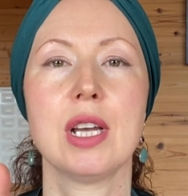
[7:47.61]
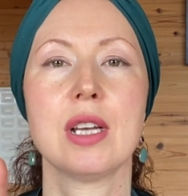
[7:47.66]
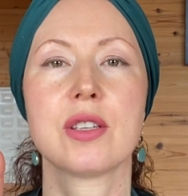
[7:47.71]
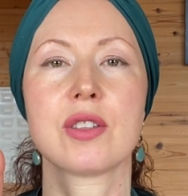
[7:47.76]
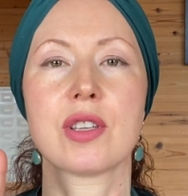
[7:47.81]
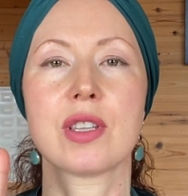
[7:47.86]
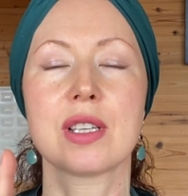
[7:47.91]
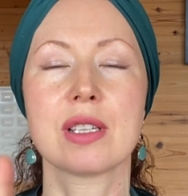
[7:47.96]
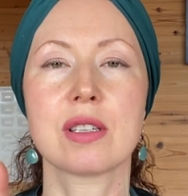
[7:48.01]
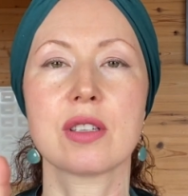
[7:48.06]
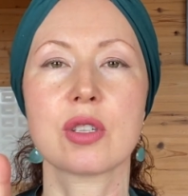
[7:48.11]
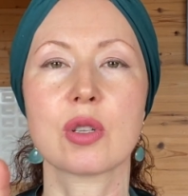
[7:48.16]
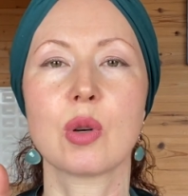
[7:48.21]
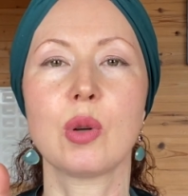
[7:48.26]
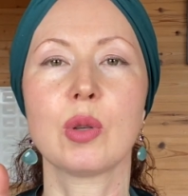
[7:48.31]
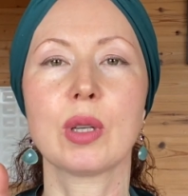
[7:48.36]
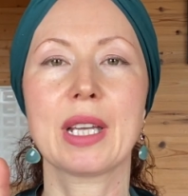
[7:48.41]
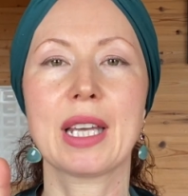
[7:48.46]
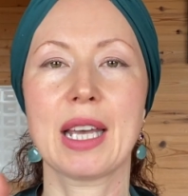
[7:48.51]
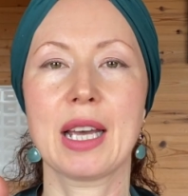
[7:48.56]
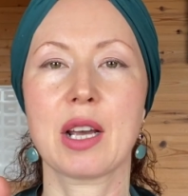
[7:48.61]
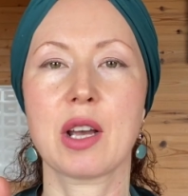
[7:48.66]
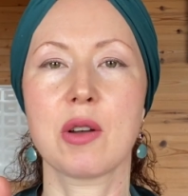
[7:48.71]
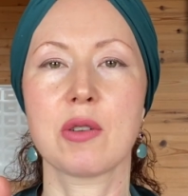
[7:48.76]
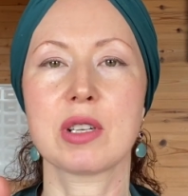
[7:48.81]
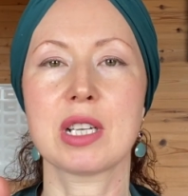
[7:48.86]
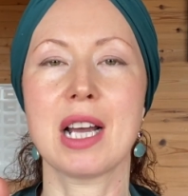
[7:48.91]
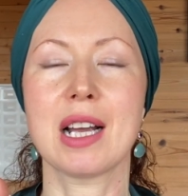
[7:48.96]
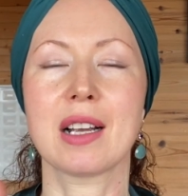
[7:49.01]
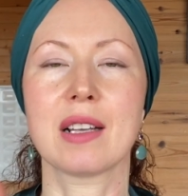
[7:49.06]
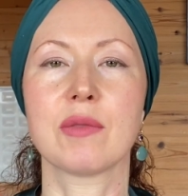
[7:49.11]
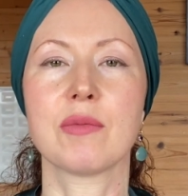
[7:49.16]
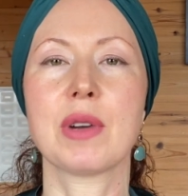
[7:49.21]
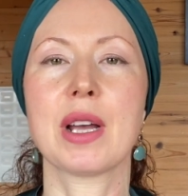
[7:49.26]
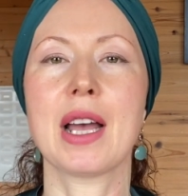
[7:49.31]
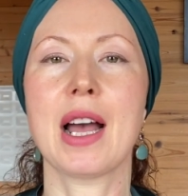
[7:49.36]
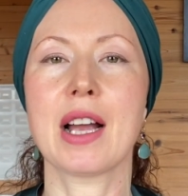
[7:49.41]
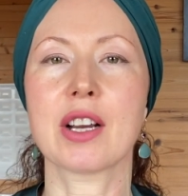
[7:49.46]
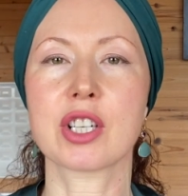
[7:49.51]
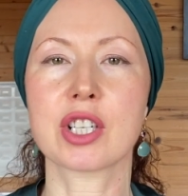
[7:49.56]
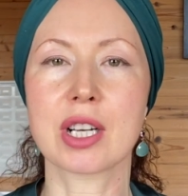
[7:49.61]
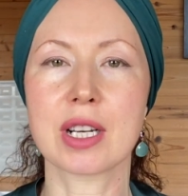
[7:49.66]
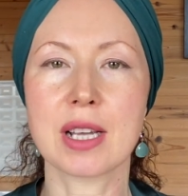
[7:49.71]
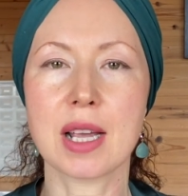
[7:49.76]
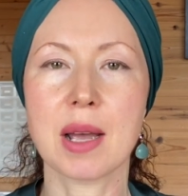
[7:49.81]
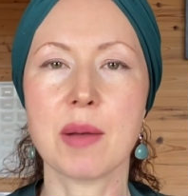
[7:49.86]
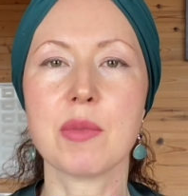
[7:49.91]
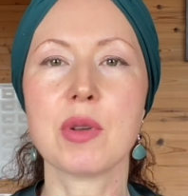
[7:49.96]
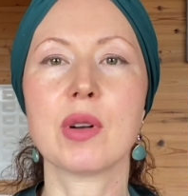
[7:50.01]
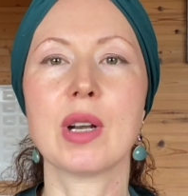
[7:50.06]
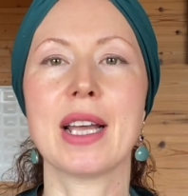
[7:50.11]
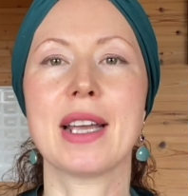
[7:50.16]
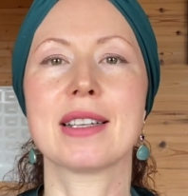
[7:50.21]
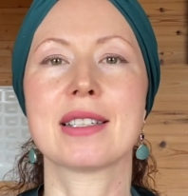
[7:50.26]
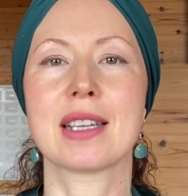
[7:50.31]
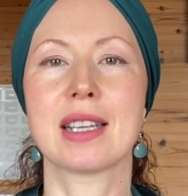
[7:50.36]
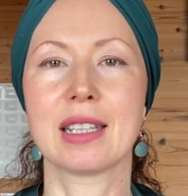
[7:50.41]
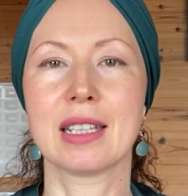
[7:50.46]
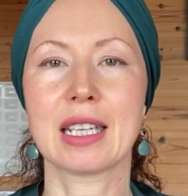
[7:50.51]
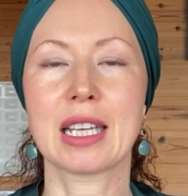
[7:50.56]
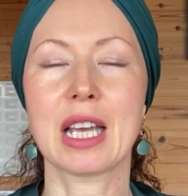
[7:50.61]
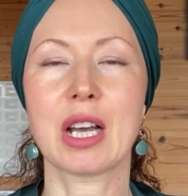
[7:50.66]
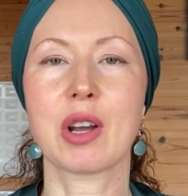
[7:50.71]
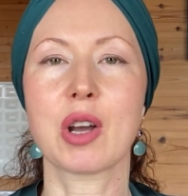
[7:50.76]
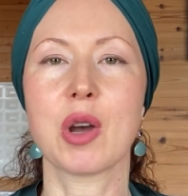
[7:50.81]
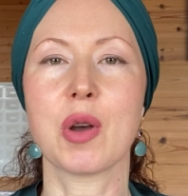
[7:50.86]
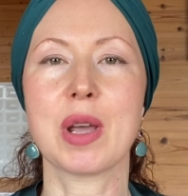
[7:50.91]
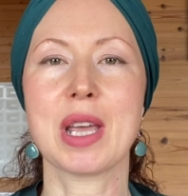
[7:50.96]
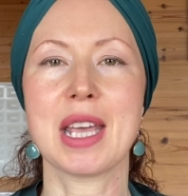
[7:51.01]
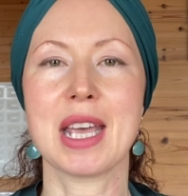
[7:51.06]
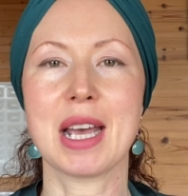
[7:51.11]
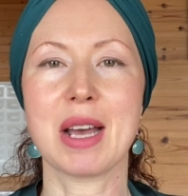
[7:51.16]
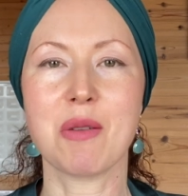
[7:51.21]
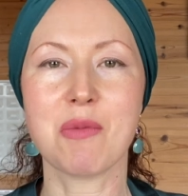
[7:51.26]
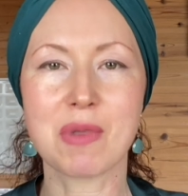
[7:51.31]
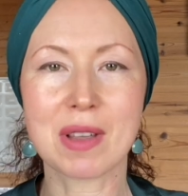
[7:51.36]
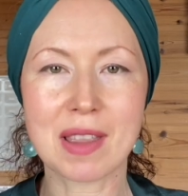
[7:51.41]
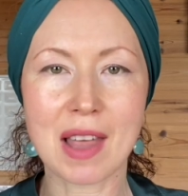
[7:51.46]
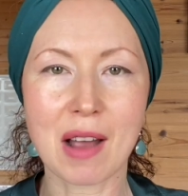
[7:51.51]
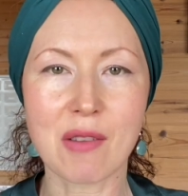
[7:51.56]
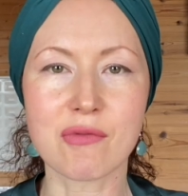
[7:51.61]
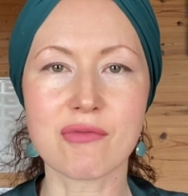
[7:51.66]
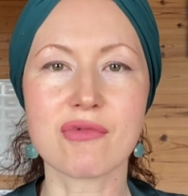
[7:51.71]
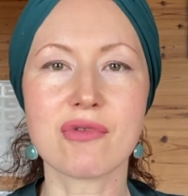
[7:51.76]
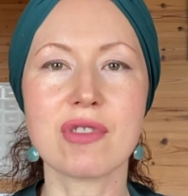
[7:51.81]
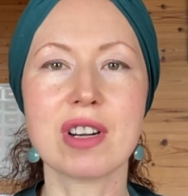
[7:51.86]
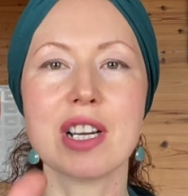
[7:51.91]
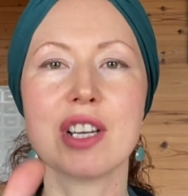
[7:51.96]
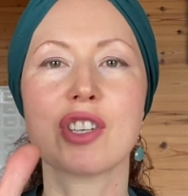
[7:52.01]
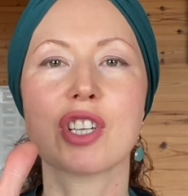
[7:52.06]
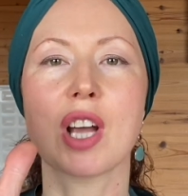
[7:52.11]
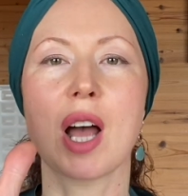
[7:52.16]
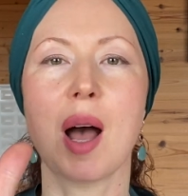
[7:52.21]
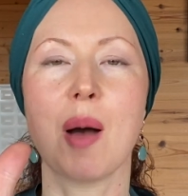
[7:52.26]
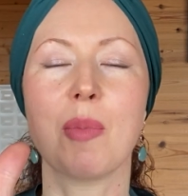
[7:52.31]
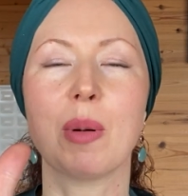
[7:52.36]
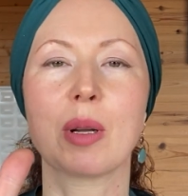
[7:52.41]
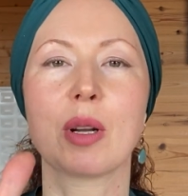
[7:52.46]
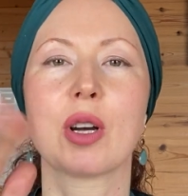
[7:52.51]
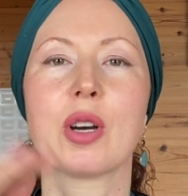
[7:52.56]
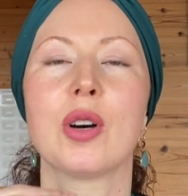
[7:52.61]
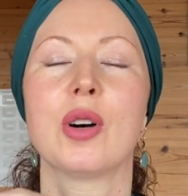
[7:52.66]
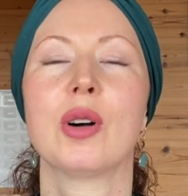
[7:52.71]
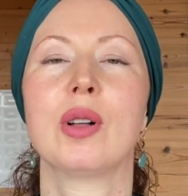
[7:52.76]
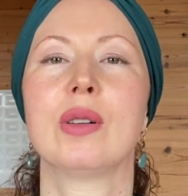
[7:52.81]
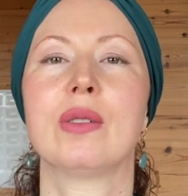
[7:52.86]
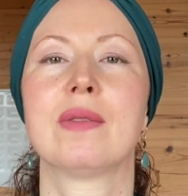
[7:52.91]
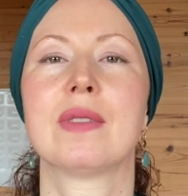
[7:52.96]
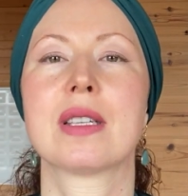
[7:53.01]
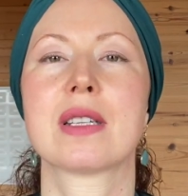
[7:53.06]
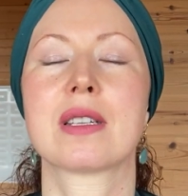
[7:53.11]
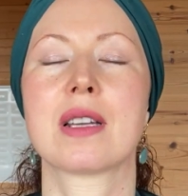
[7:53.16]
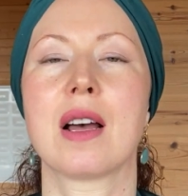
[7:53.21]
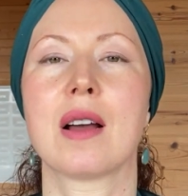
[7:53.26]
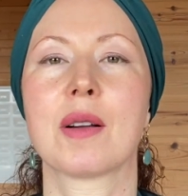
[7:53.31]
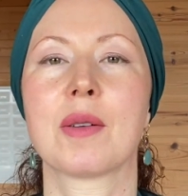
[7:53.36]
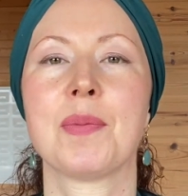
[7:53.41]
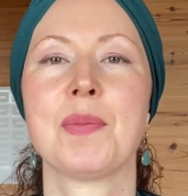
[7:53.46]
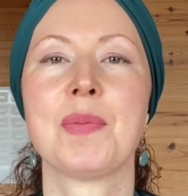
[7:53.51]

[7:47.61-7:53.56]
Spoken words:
So this is called gecko tongue, and we're actually emulating the gecko here with that reach up and curl of the tongue.